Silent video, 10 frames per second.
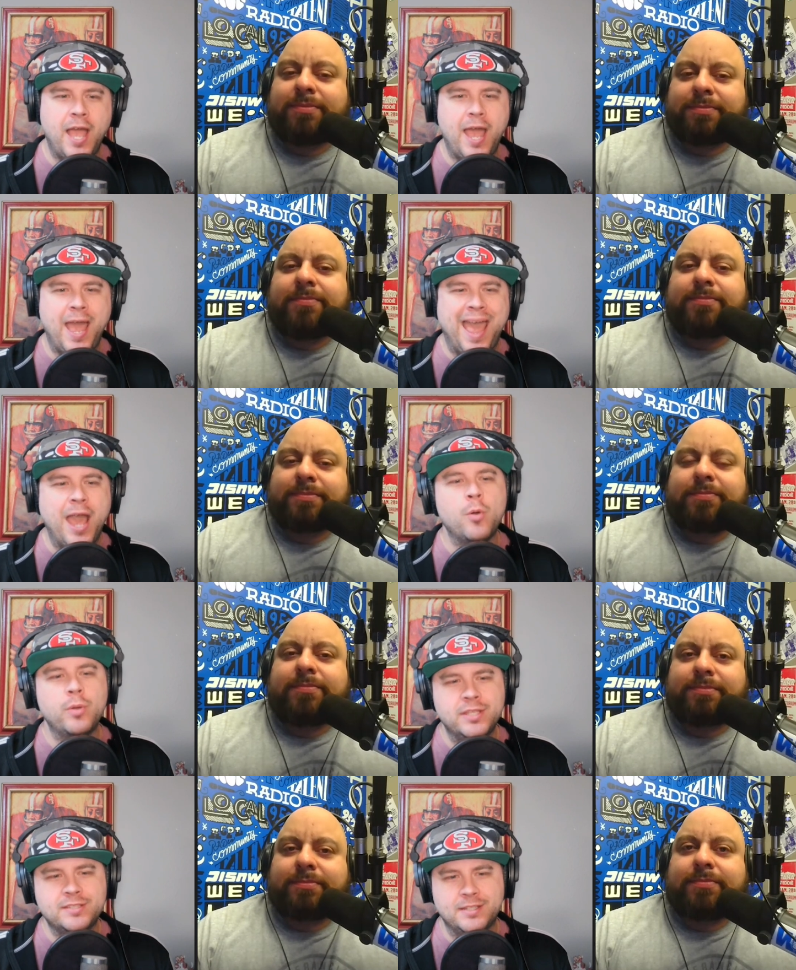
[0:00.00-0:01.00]
Speaker 1: how
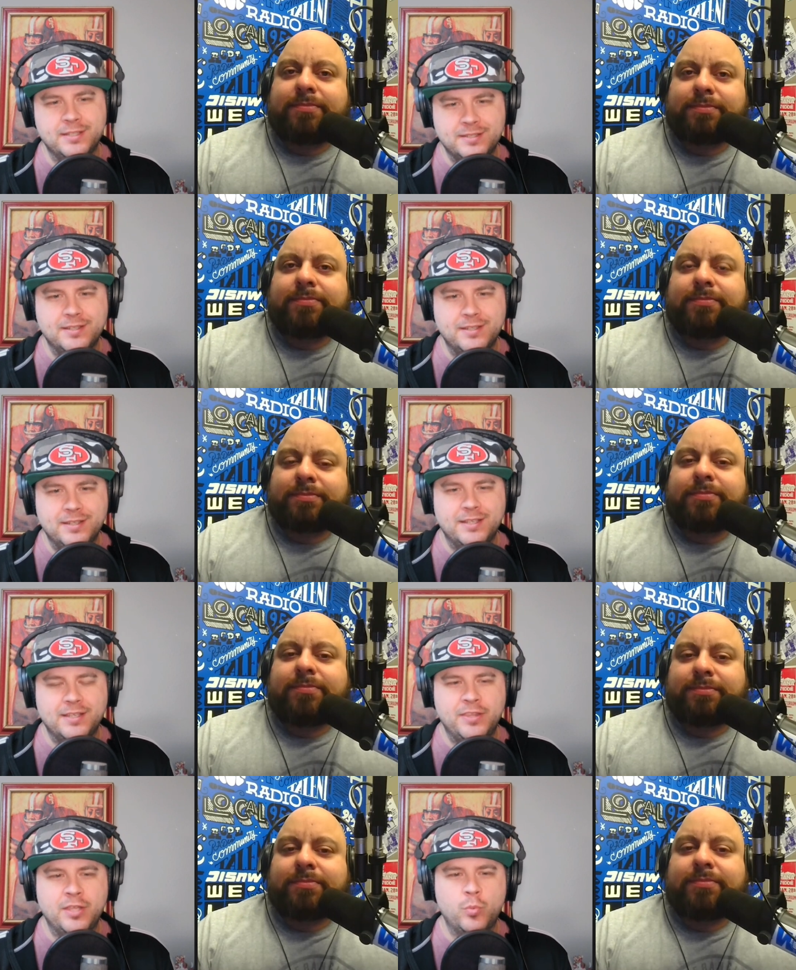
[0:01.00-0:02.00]
is it
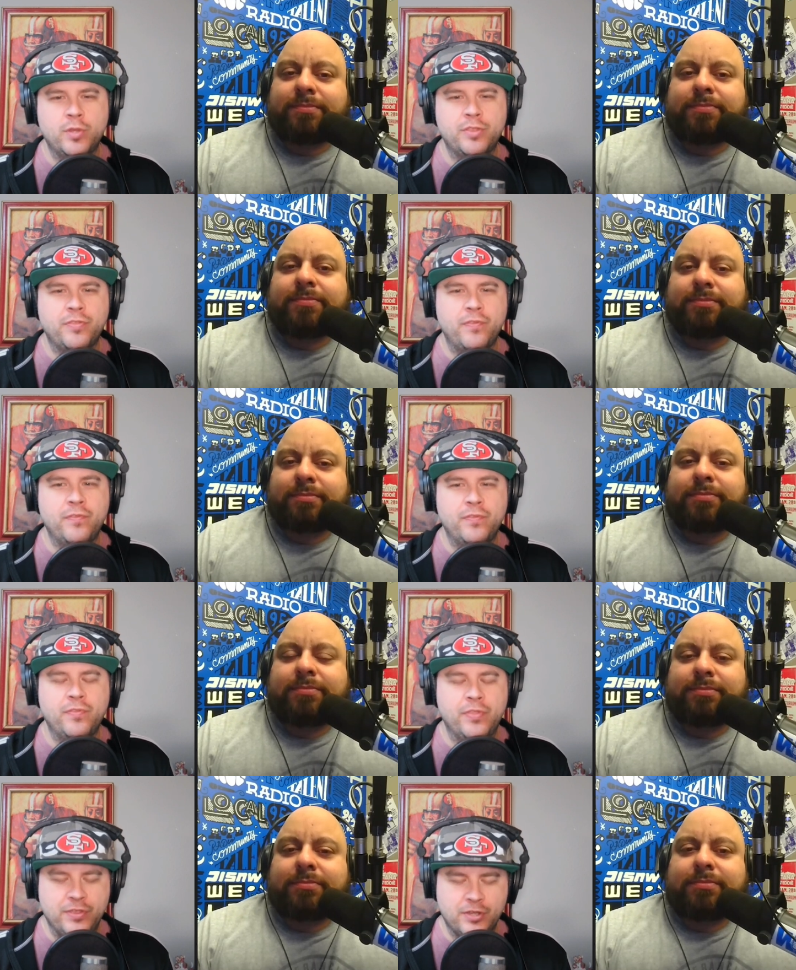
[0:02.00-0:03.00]
that with
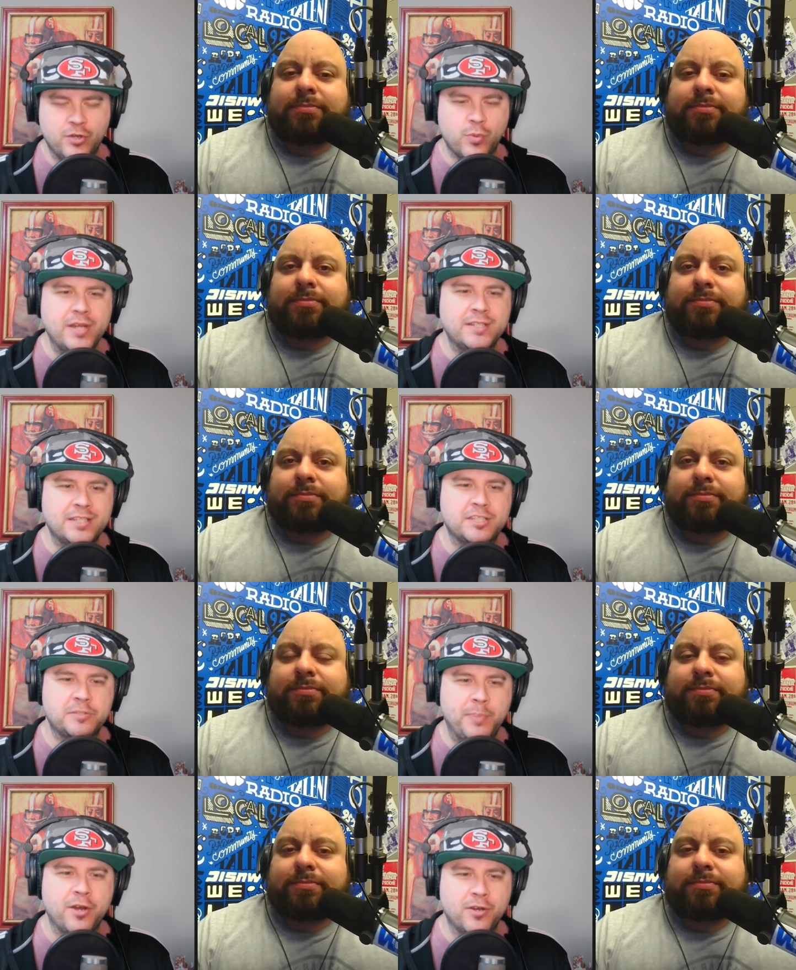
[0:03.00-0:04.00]
the great
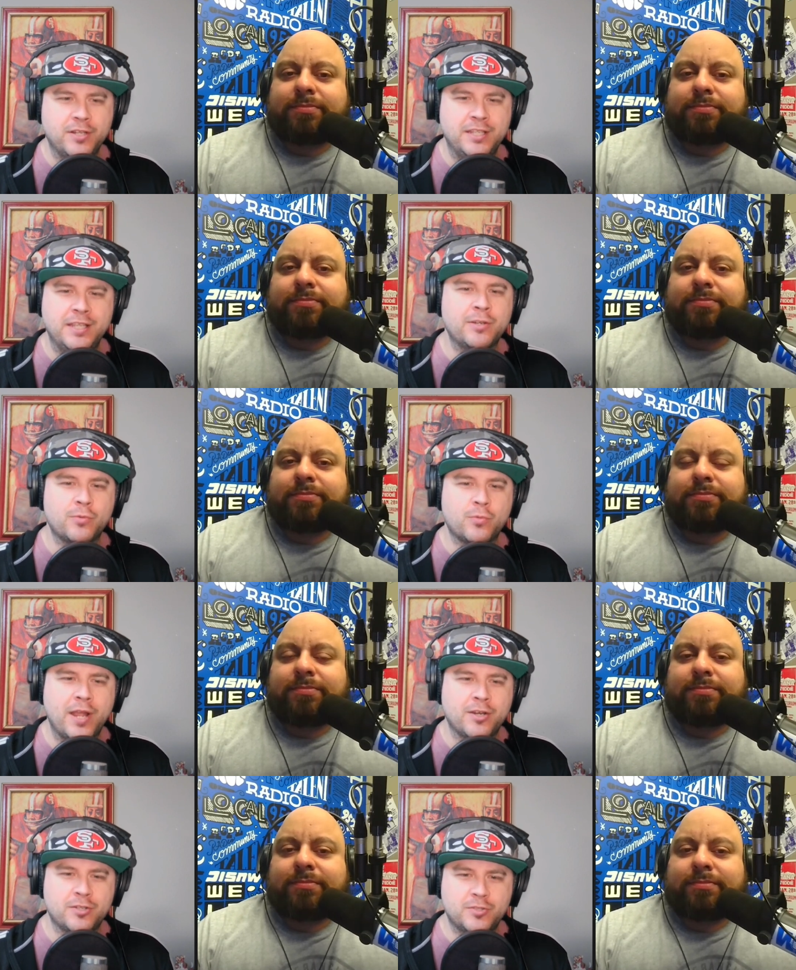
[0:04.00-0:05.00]
disparity in
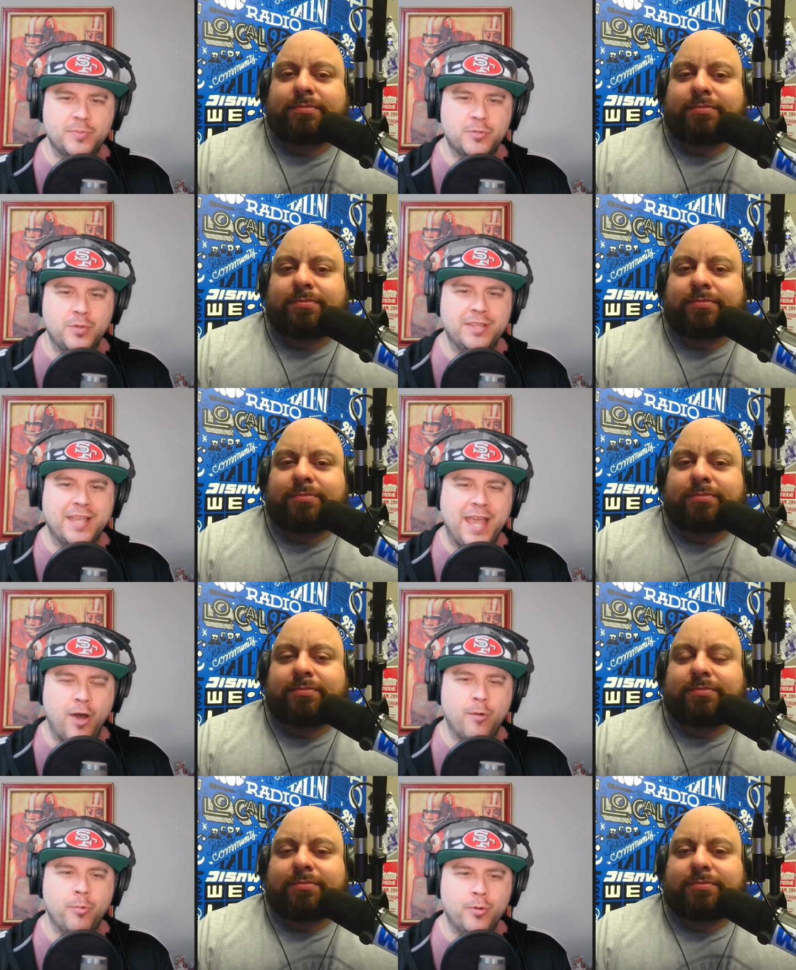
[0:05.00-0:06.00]
records between the
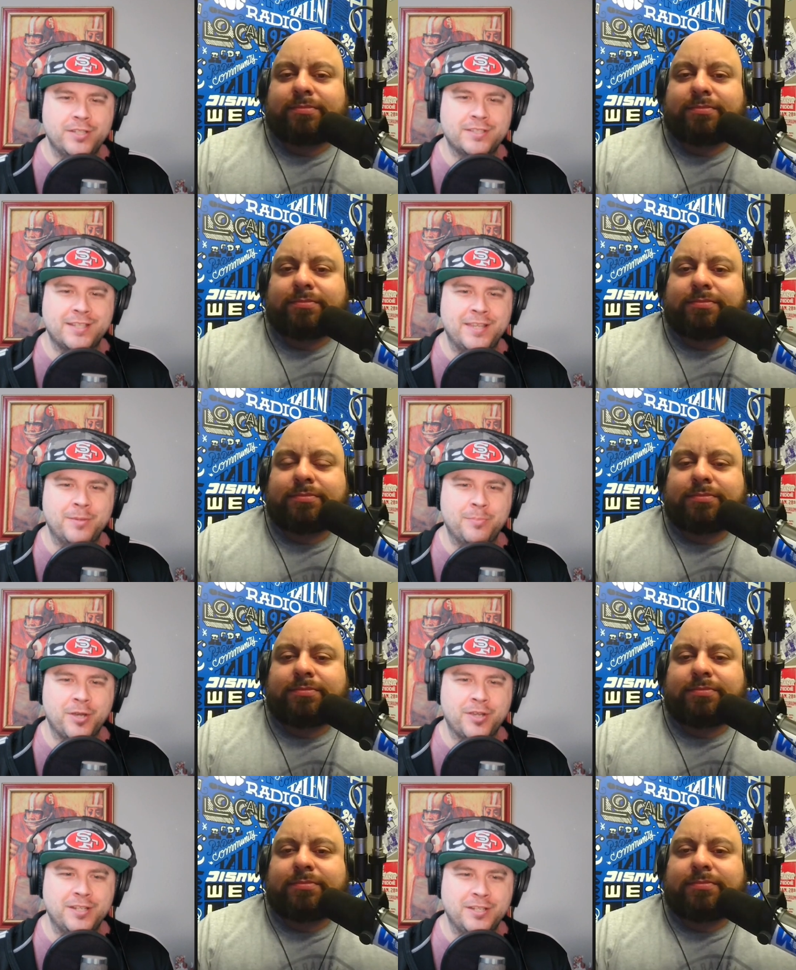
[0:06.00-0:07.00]
Cowboys and the
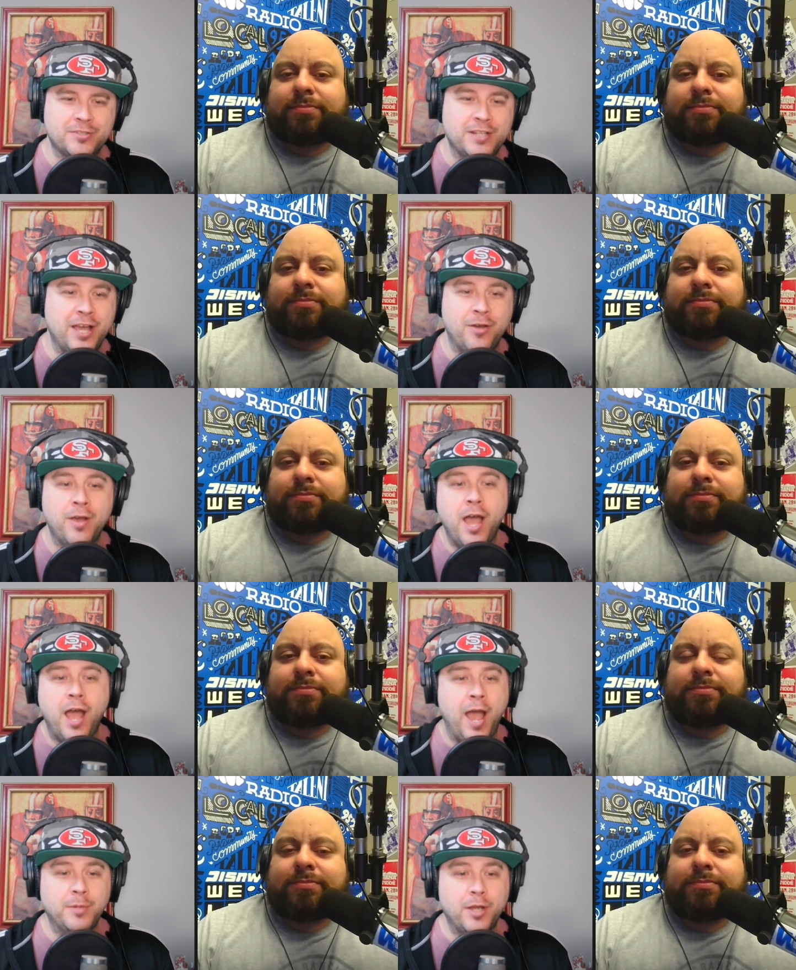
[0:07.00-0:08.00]
Buccaneers. Now,
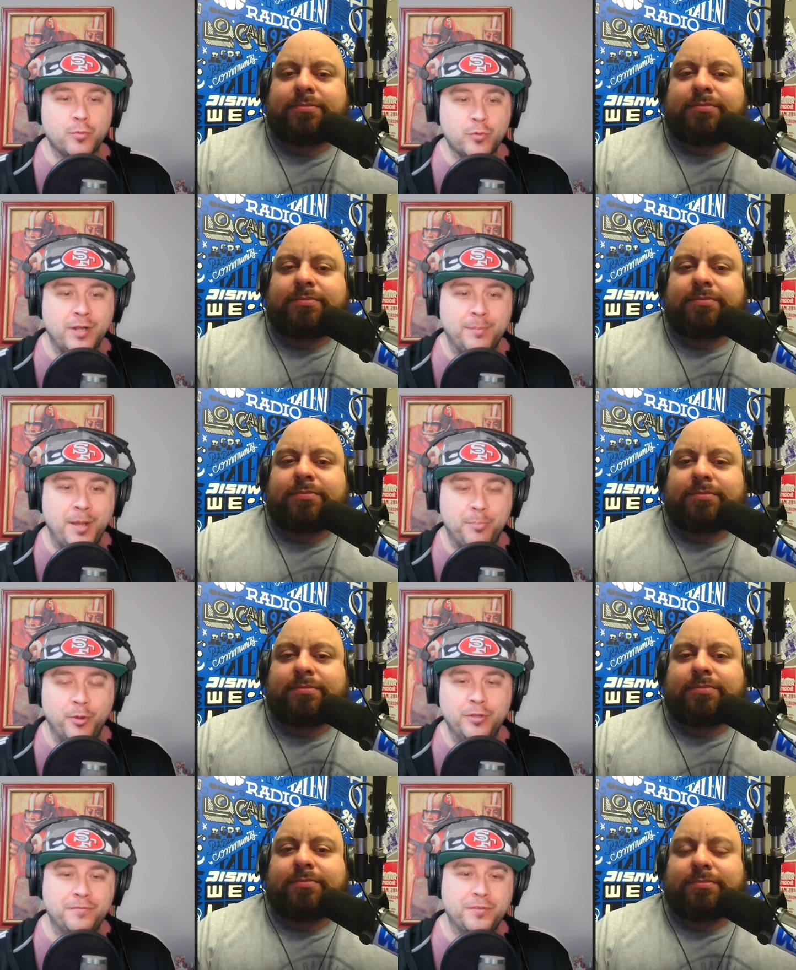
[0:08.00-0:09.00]
I'm not I'm not
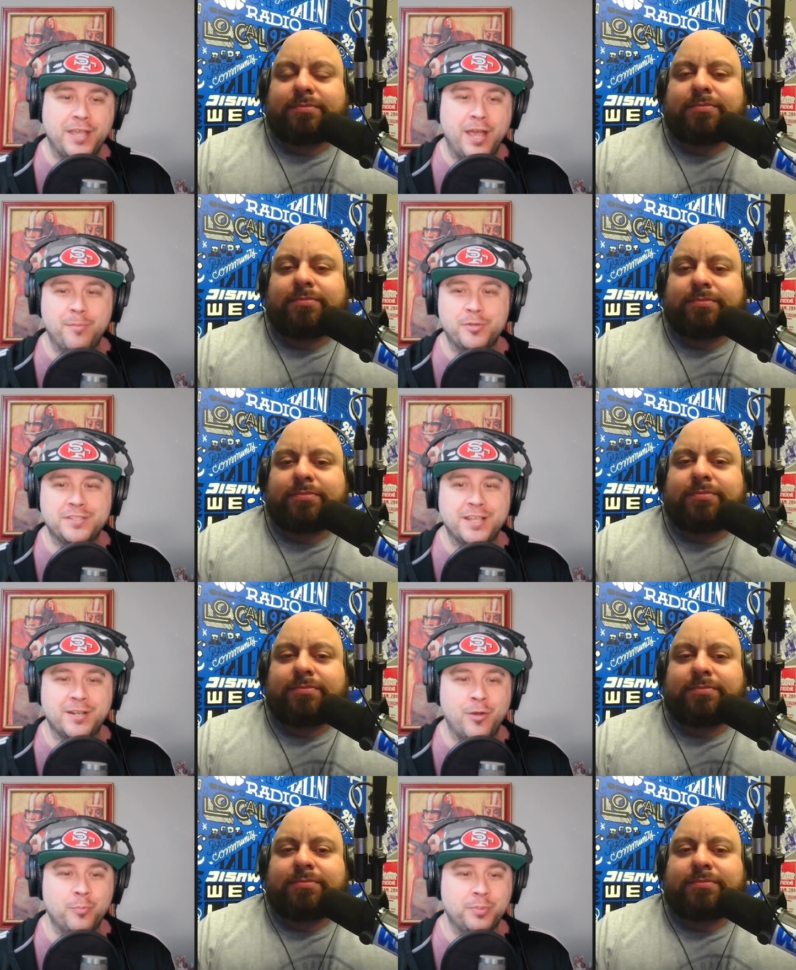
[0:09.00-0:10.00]
pulling for the Cowboys to get
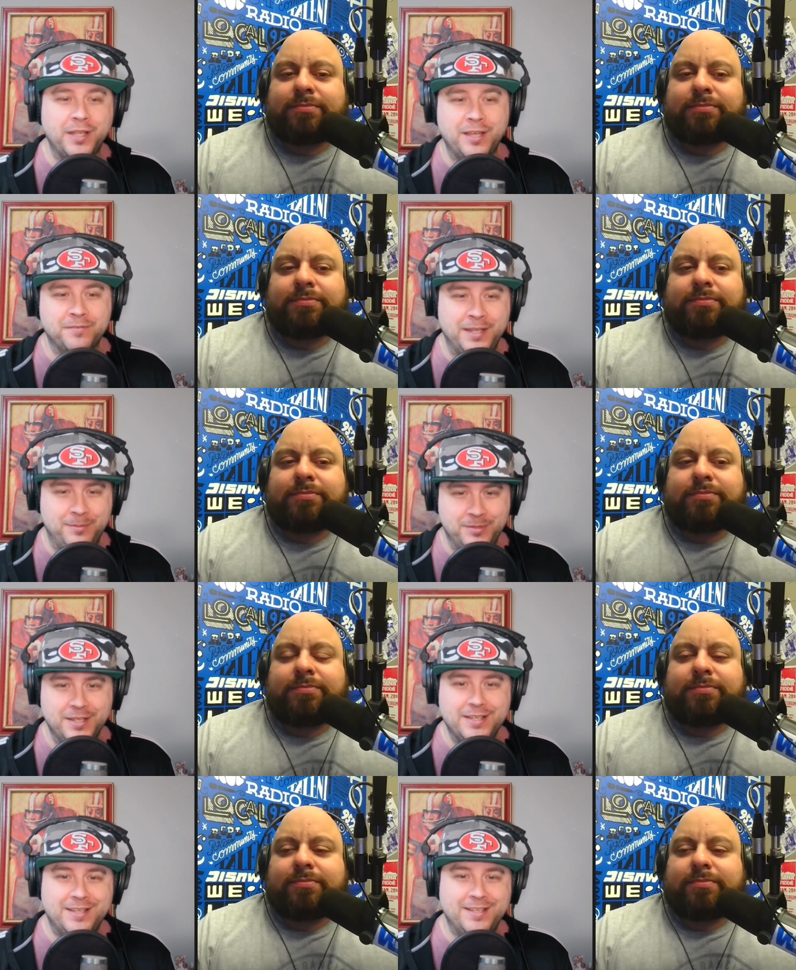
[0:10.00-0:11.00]
a home playoff game.
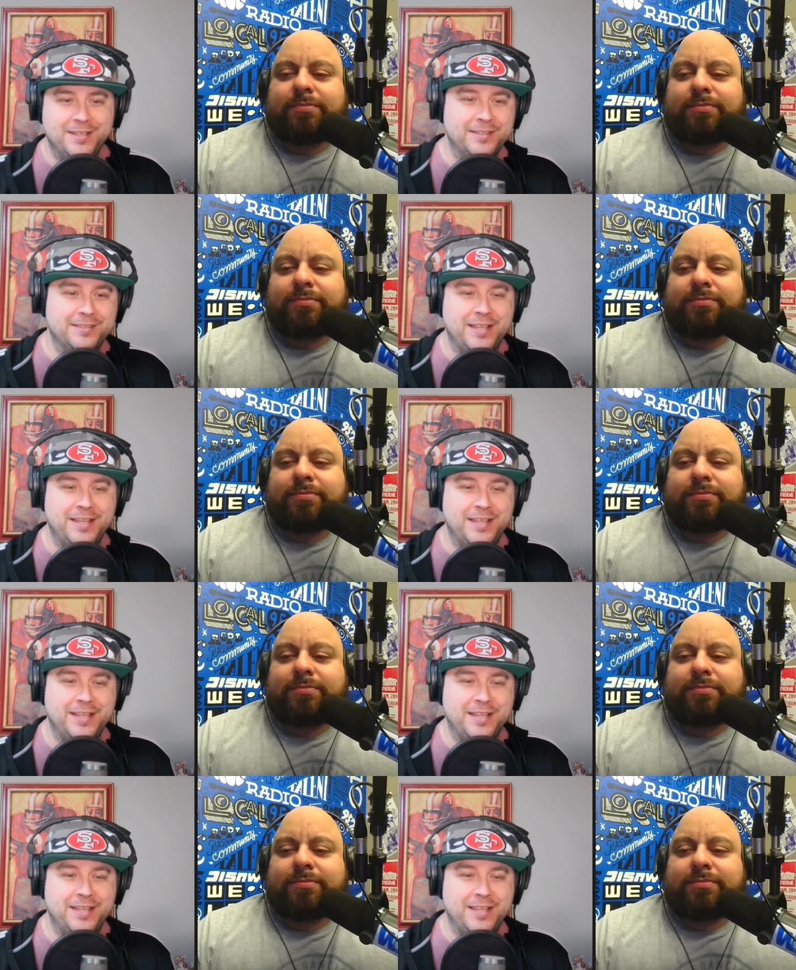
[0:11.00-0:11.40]
Uh,